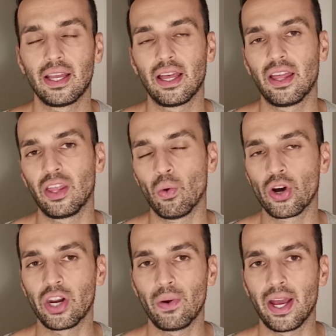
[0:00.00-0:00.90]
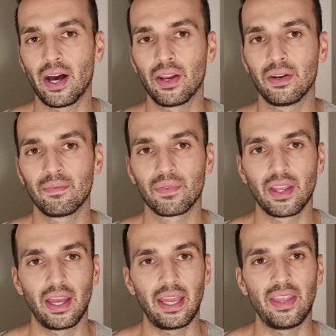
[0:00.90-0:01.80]
they're walking around
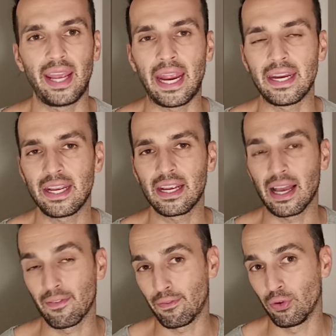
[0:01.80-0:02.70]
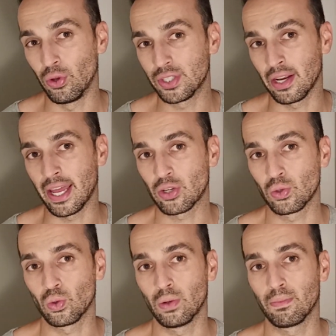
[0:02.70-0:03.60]
and they're eating foods unnatural to
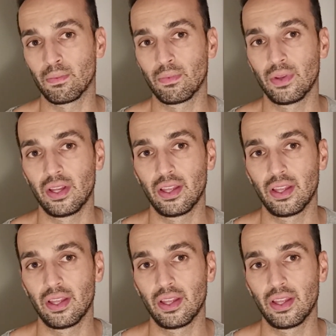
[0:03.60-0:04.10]
them.